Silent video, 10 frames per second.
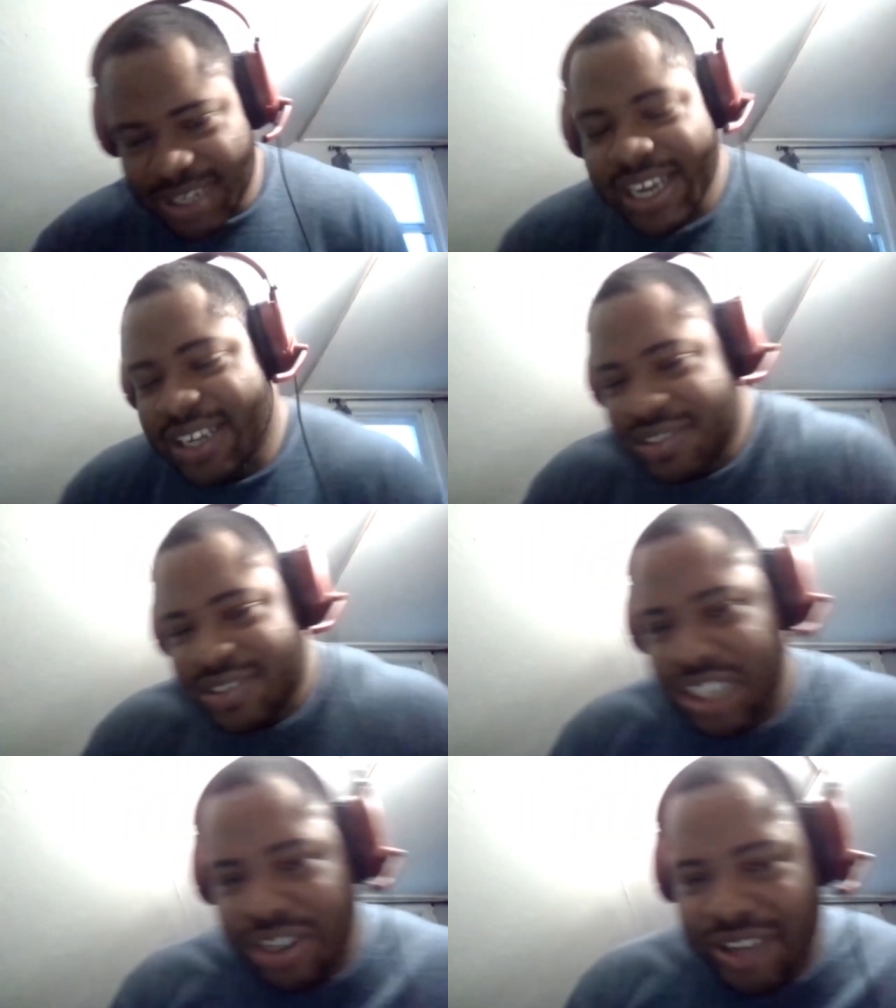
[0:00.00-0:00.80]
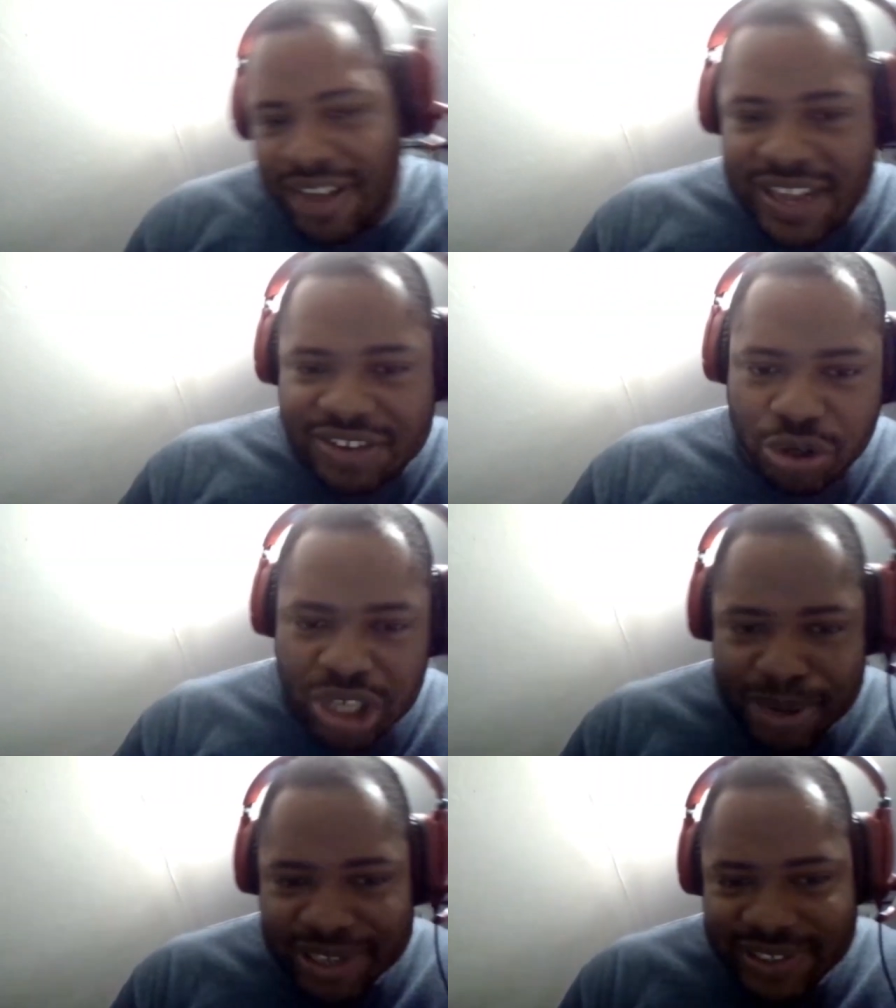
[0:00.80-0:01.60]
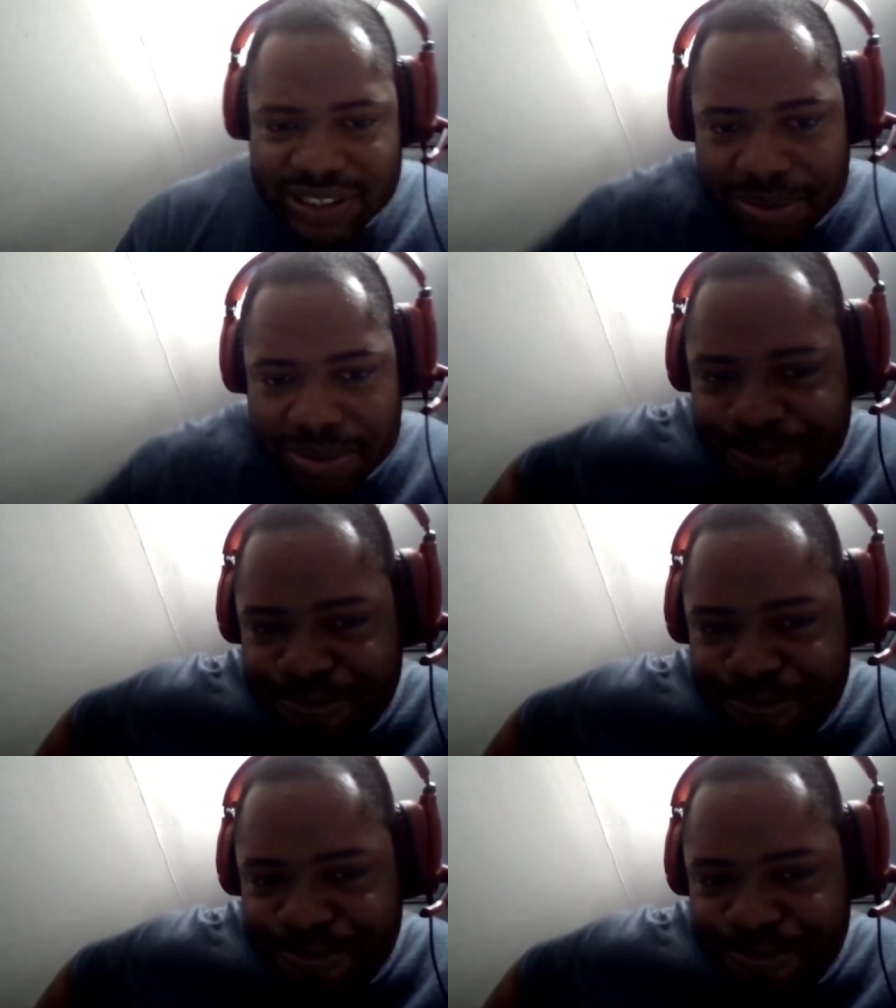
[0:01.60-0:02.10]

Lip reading: kids. That totally makes sense to me.